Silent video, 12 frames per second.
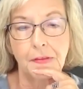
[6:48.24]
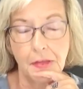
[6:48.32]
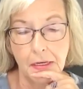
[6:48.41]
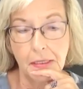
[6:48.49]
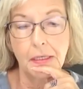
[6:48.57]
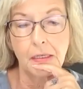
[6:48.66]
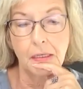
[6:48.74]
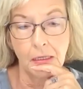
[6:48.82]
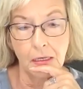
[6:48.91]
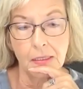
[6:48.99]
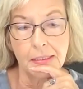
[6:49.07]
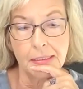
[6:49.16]
think it
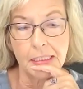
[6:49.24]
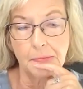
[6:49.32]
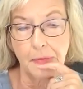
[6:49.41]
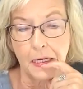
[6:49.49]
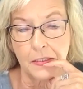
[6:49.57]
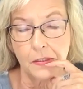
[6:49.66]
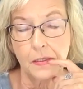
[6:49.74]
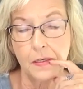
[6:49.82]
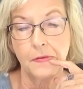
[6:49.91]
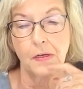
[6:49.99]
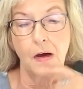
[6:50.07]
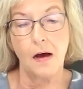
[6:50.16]
is, especially in
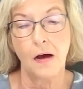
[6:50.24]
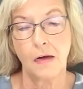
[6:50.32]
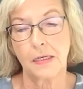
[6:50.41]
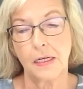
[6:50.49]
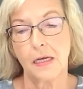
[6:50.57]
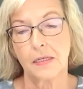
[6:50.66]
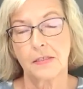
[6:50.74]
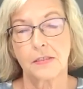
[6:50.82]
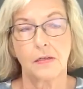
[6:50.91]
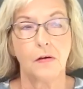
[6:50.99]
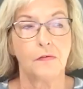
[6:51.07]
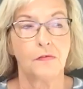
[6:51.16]
the context
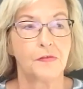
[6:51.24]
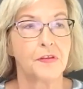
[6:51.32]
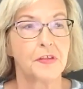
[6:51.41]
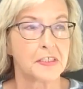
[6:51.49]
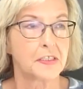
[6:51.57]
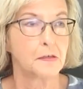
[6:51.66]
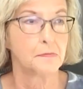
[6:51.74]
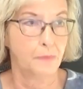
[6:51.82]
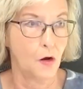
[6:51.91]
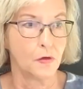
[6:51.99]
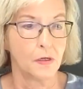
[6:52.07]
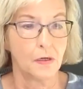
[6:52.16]
of this
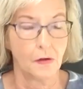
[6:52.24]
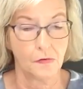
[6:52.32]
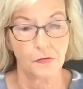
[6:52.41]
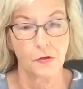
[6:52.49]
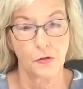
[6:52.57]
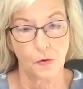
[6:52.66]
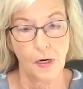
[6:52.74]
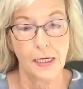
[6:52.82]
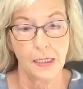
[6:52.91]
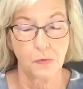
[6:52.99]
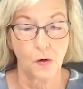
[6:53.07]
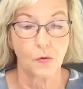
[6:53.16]
component of their
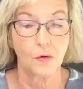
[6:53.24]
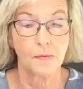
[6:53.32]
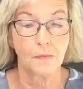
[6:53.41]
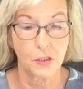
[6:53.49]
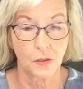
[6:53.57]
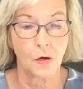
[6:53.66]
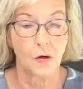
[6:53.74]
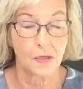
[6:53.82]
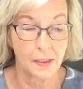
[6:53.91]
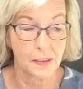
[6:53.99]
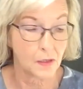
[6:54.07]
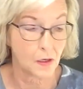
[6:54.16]
training program, which
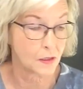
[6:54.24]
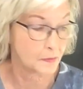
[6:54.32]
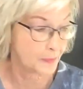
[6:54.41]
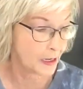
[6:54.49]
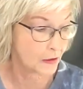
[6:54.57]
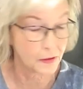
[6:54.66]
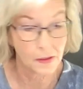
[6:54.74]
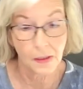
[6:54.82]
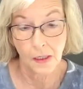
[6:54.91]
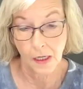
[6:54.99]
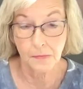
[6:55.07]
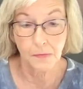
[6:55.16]
is all about
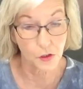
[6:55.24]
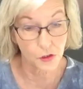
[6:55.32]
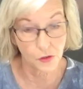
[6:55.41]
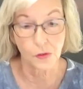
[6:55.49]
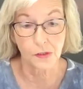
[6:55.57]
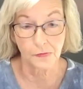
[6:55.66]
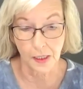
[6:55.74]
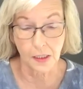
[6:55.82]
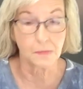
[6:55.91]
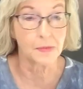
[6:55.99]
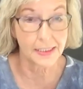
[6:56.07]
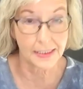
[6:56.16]
emotional
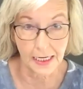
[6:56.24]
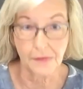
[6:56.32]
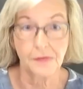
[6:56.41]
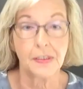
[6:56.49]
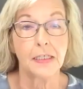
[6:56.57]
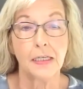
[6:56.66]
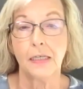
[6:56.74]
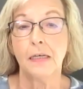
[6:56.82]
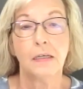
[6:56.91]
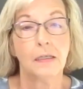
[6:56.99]
development, safety,